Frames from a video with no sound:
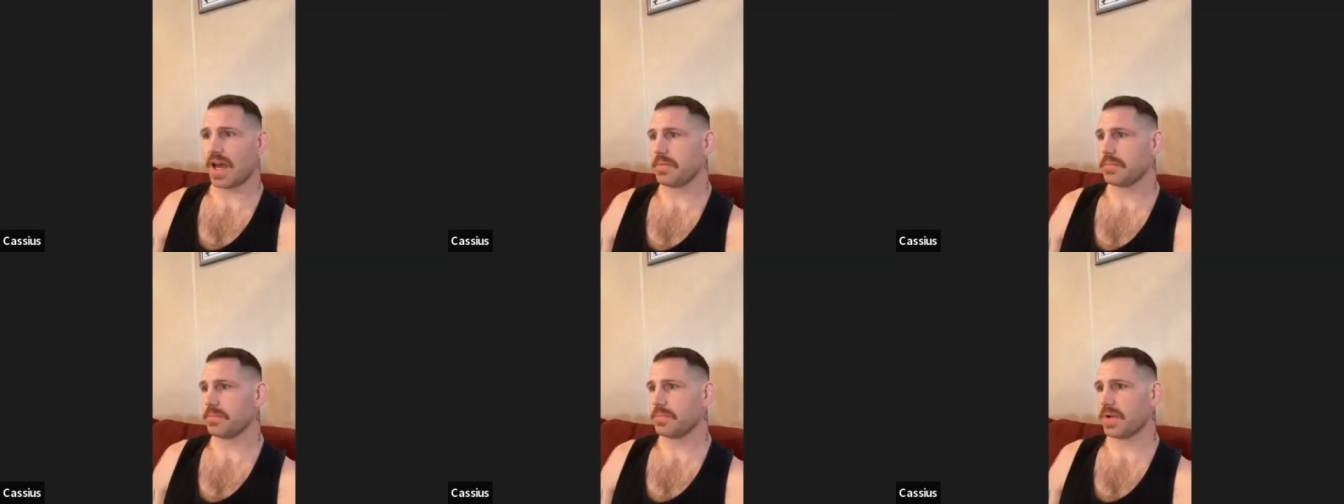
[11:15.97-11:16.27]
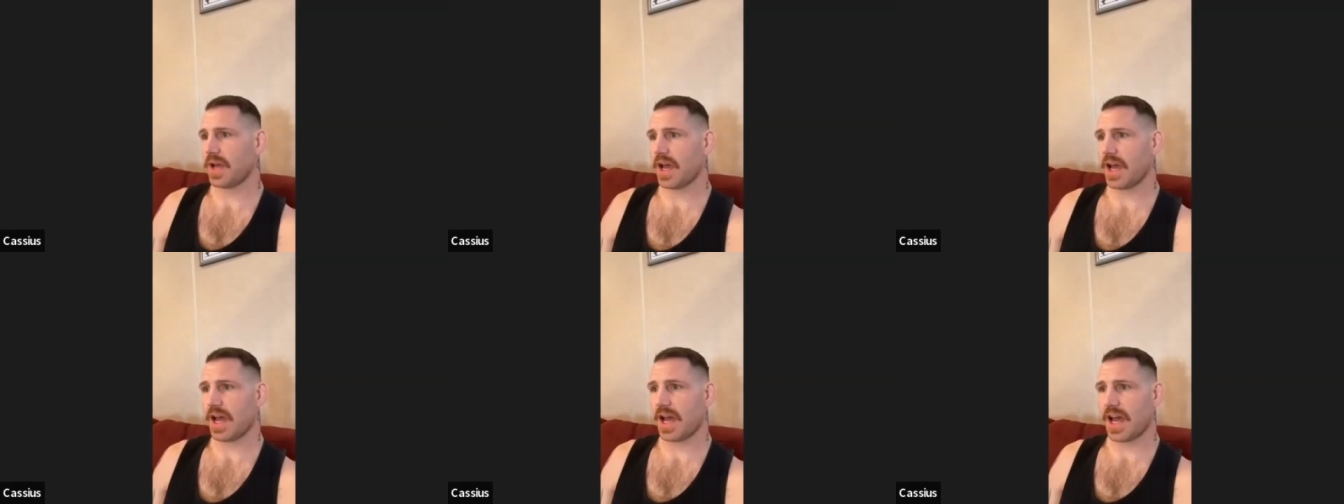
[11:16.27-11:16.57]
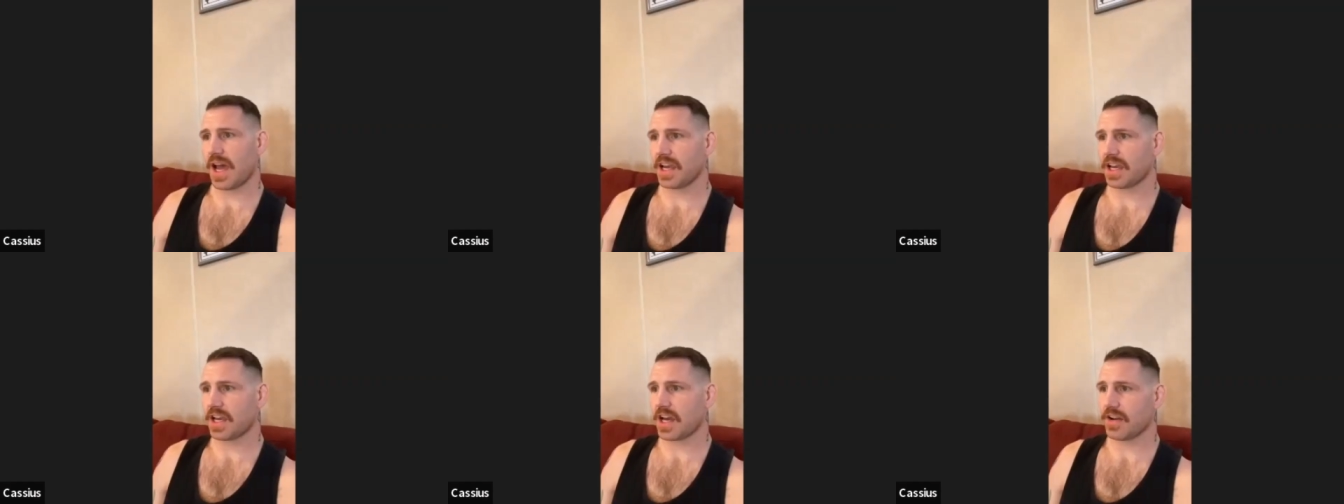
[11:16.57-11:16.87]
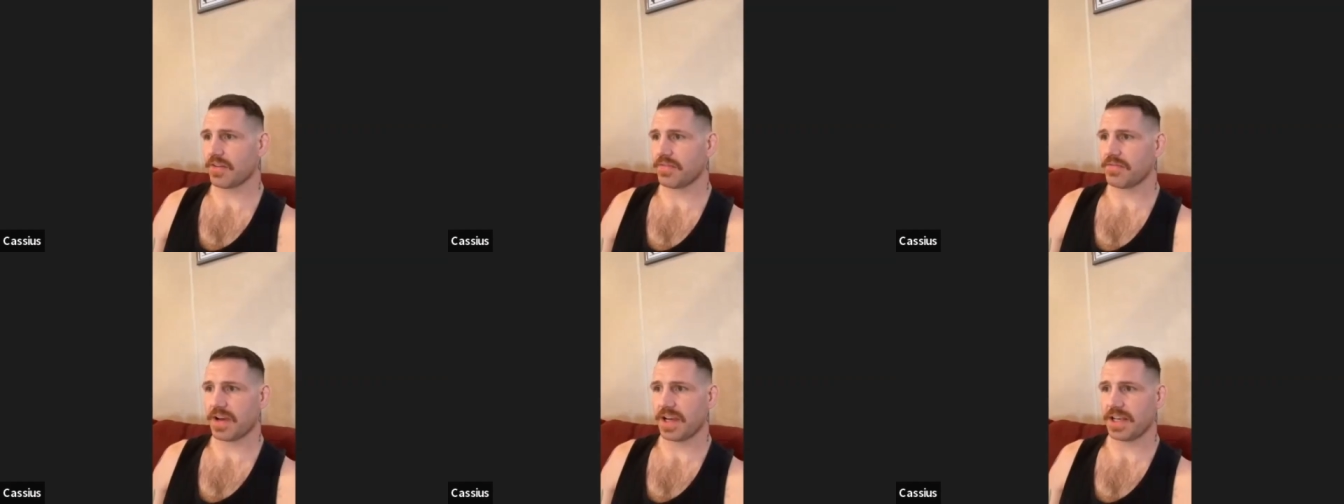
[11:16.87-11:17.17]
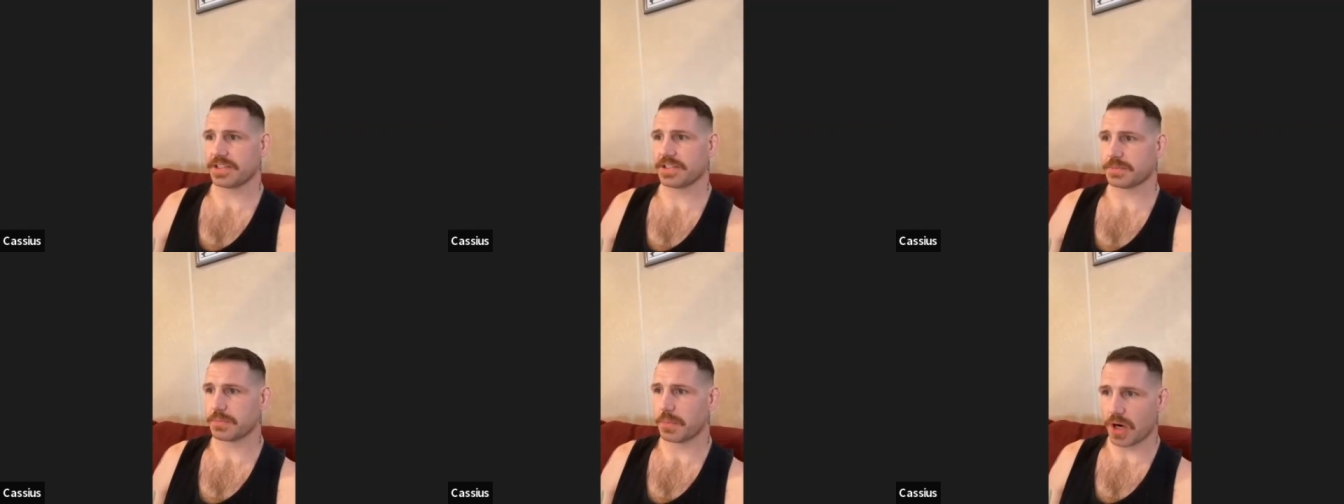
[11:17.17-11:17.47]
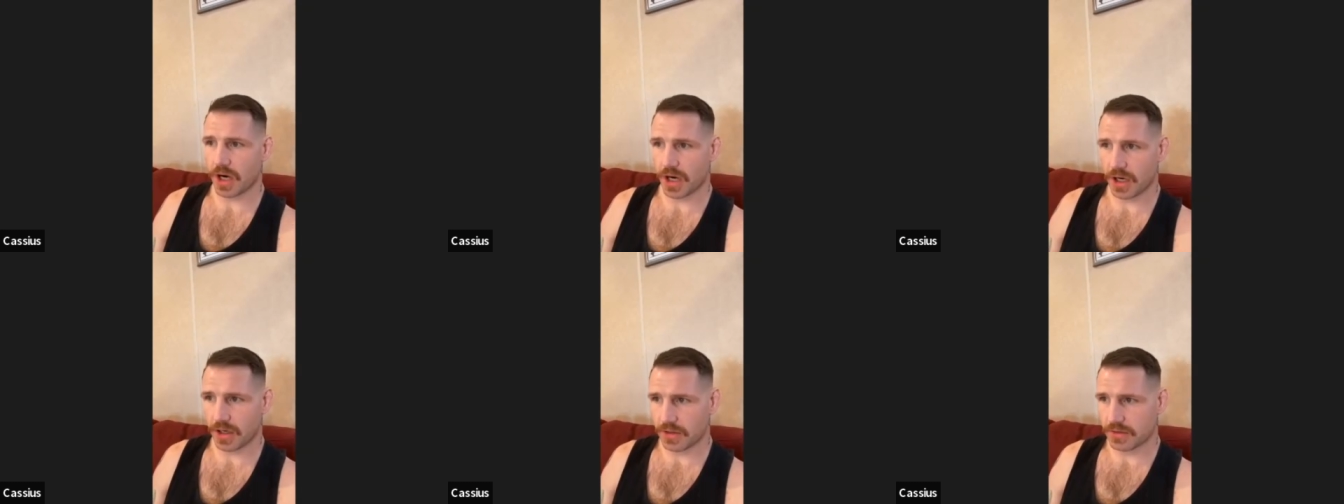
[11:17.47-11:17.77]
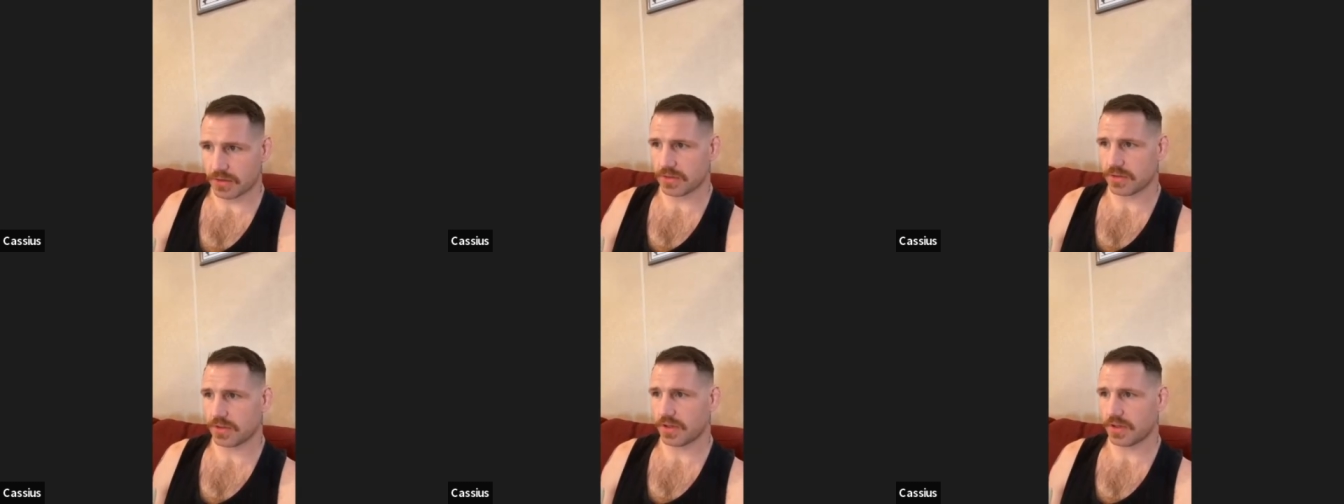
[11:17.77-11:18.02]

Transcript: I'm, I, I got to fight smart,